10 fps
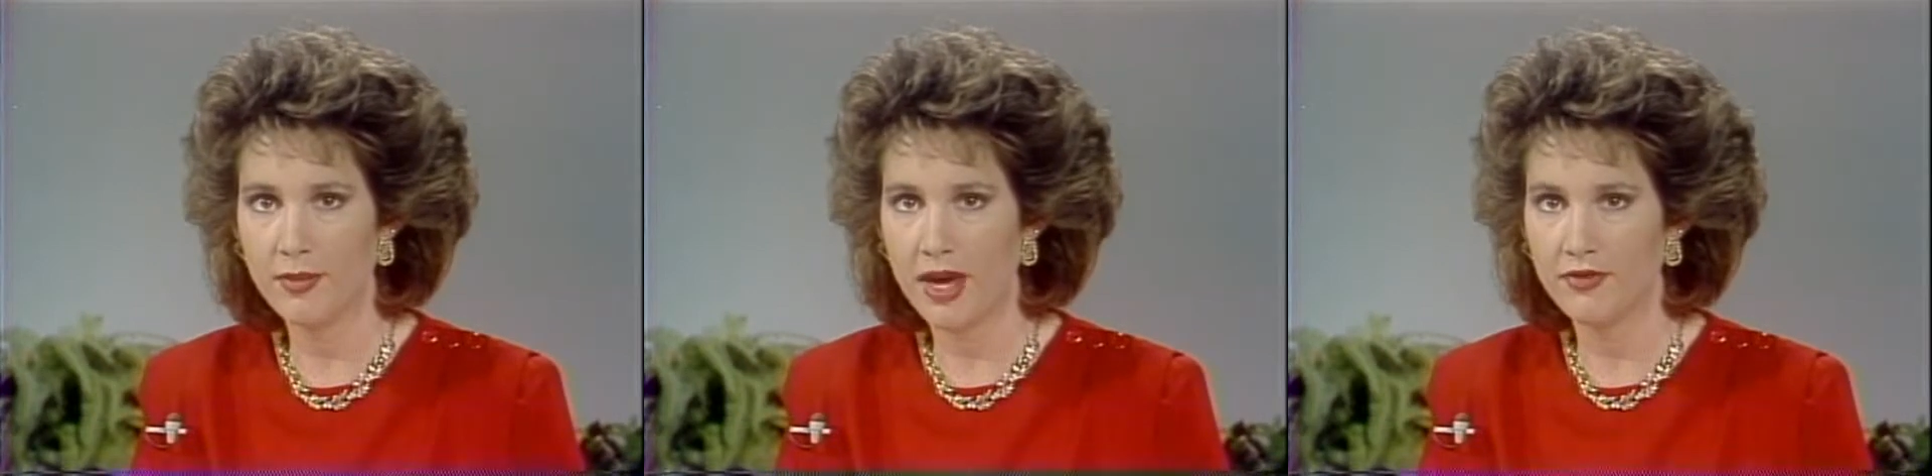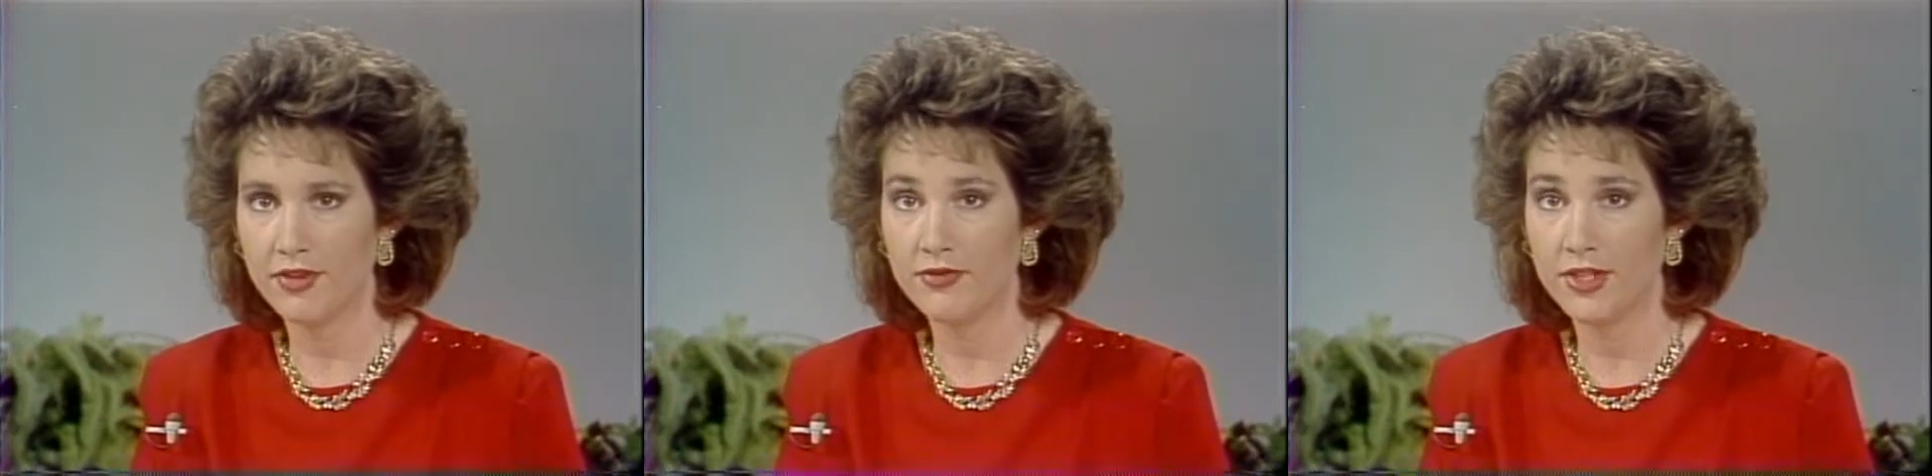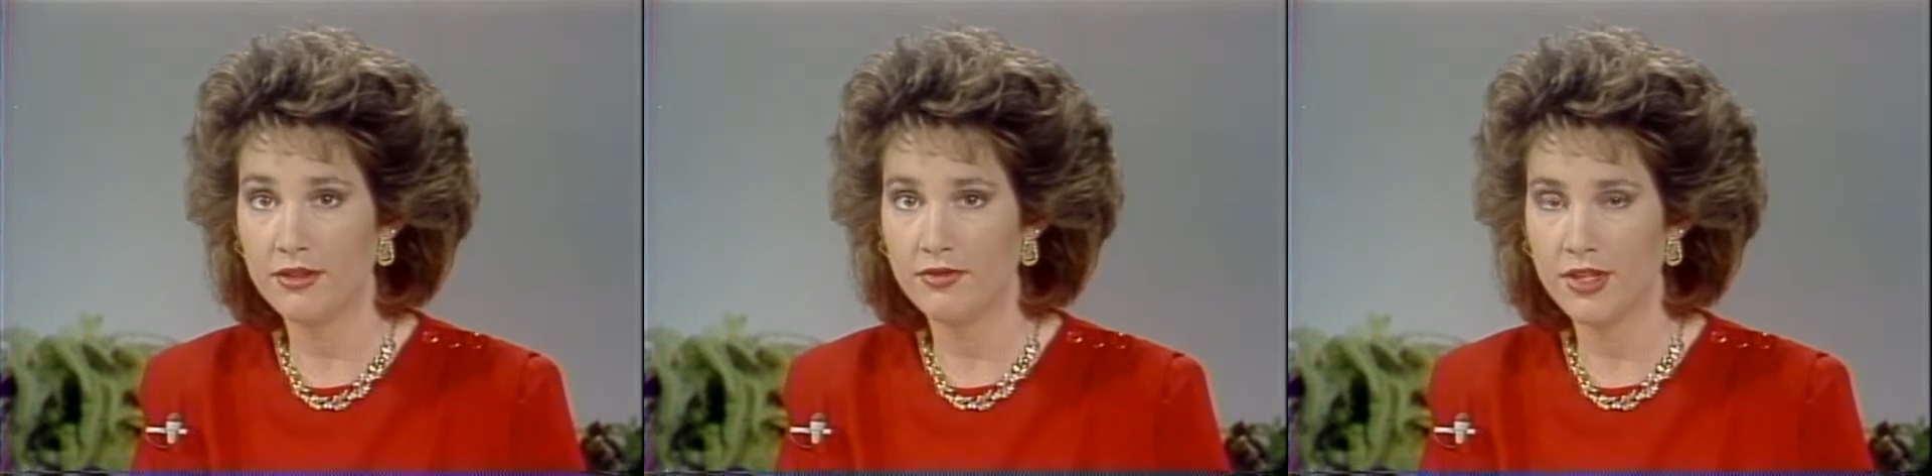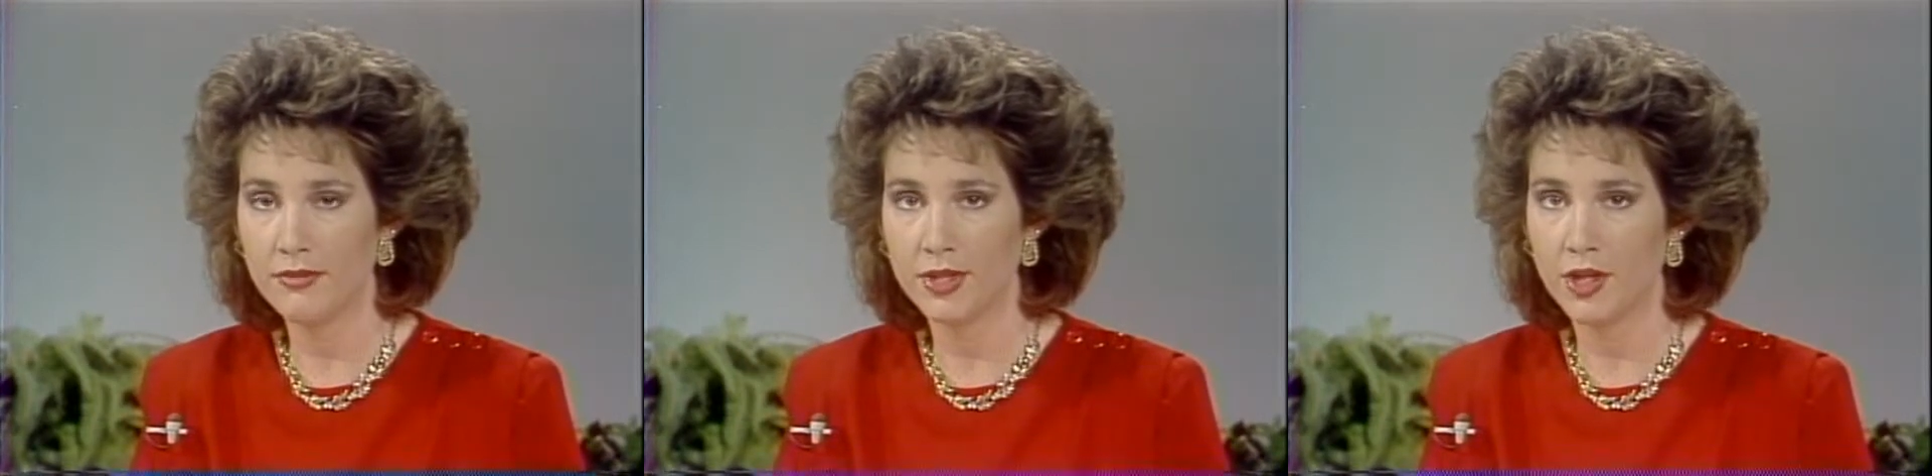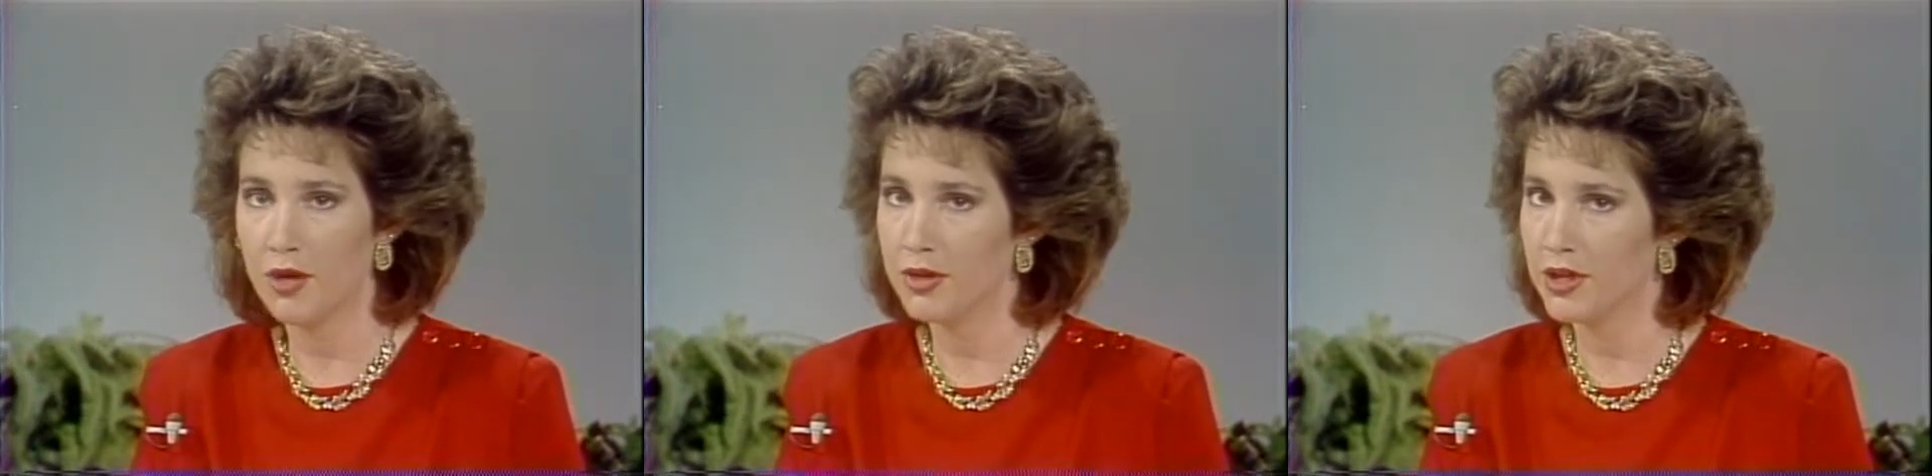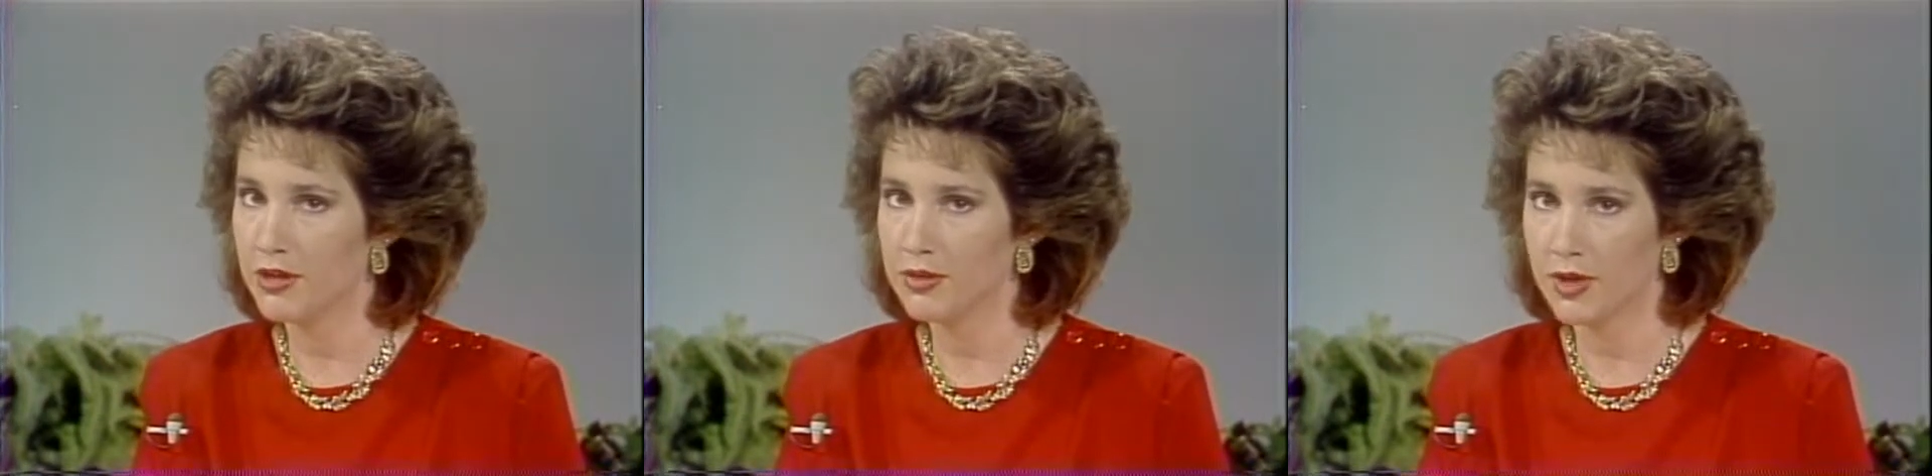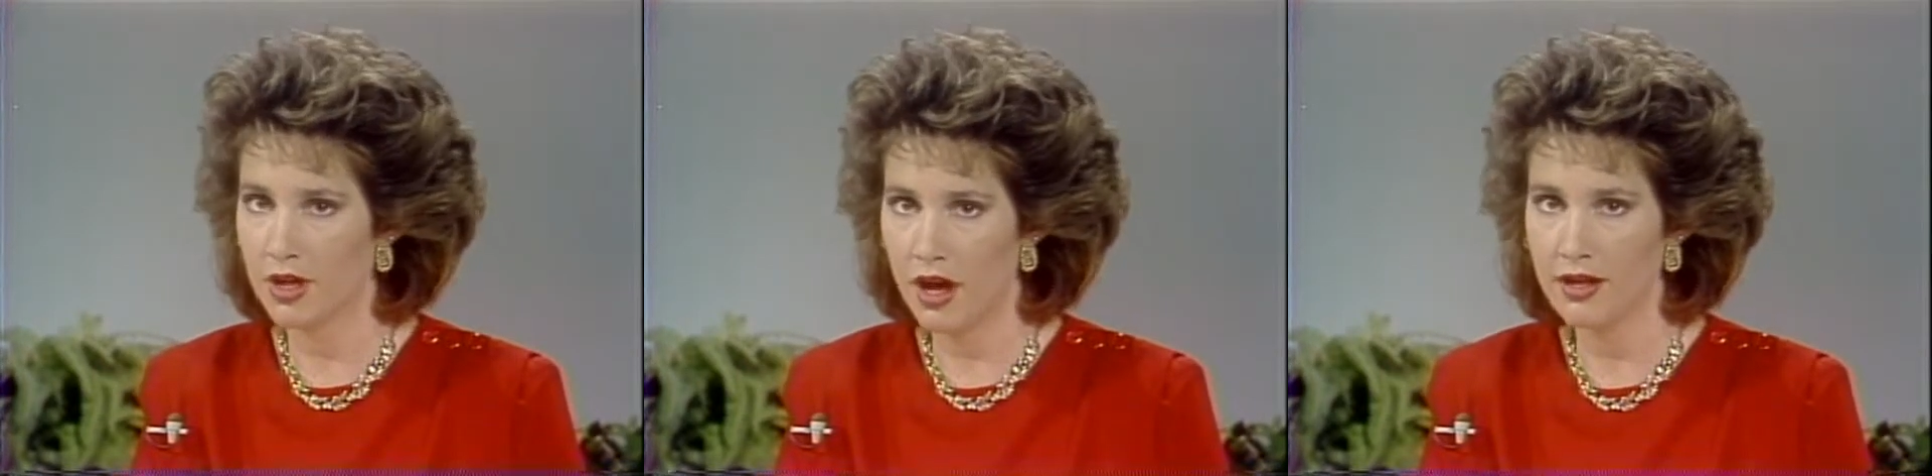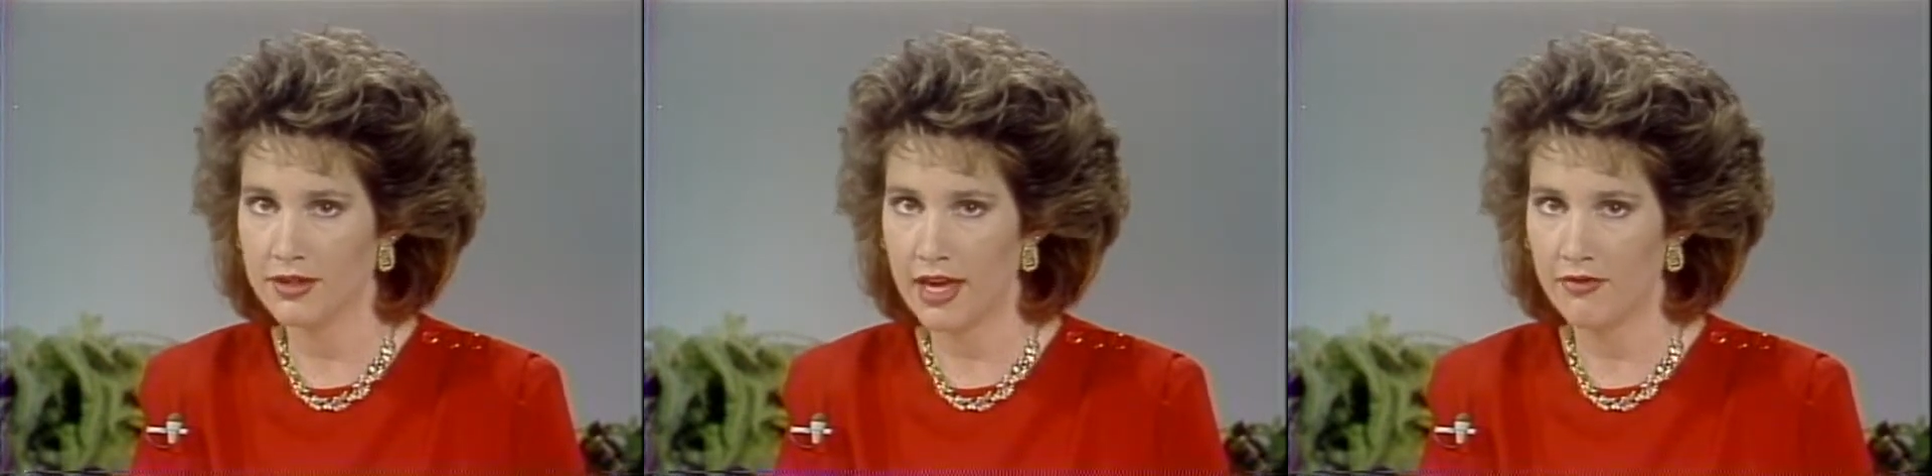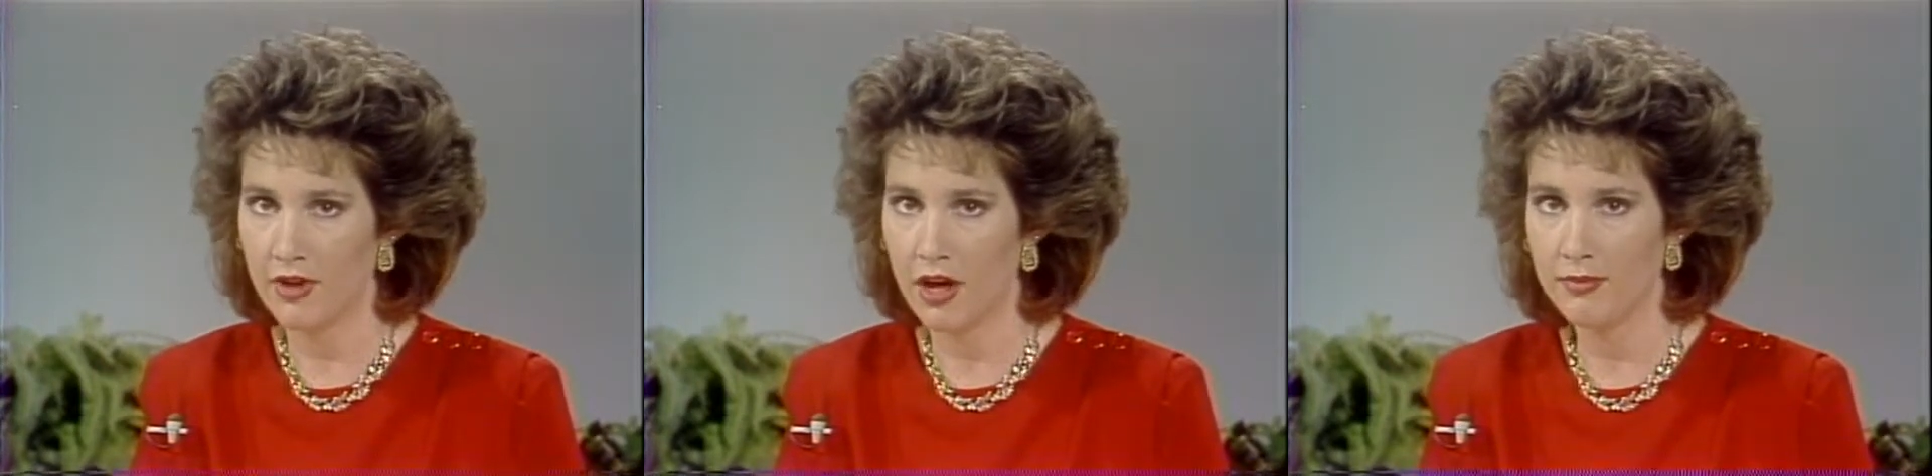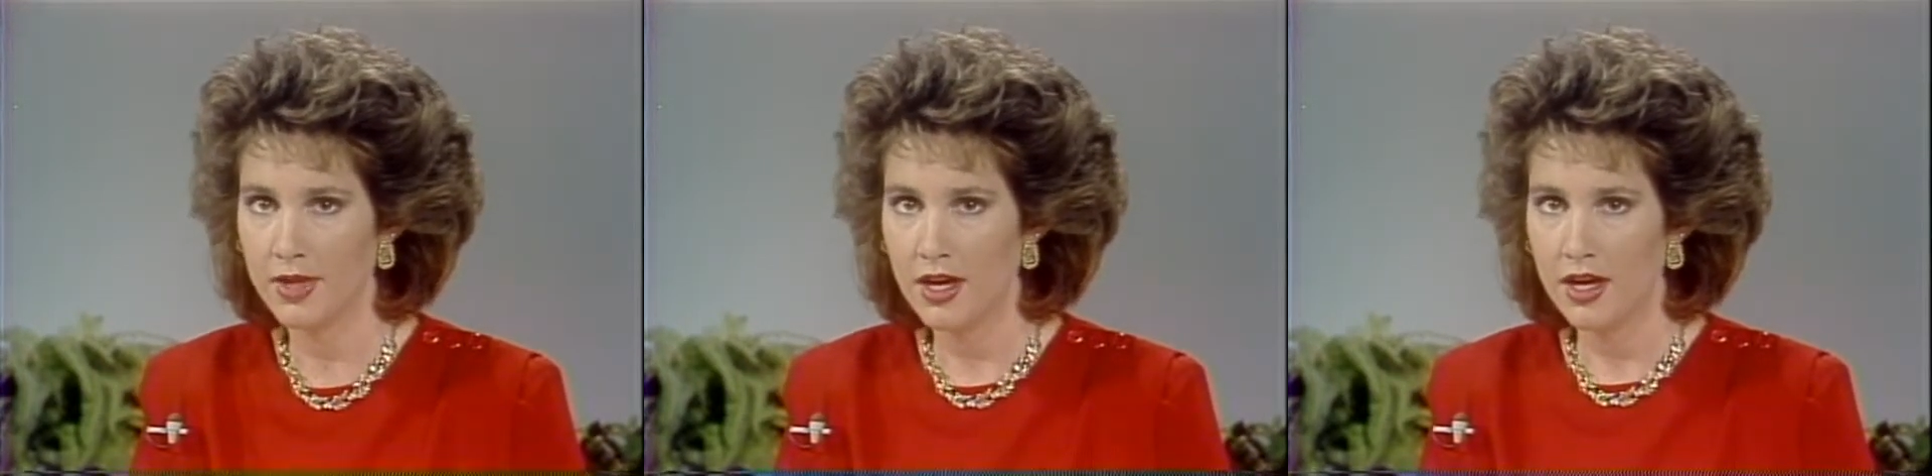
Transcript: about 15 feet, but no one knows what caused that fall.